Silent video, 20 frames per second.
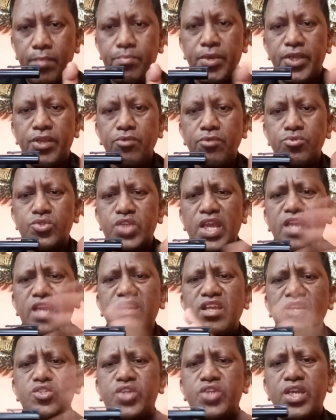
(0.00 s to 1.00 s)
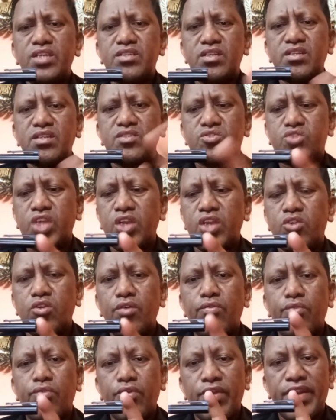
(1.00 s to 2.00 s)
produce any change in its state
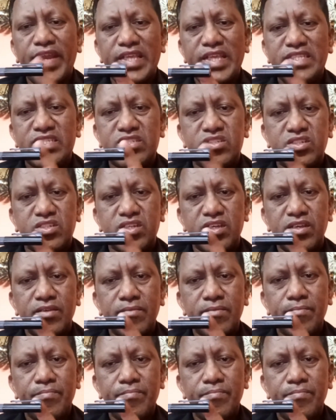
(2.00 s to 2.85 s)
of rest.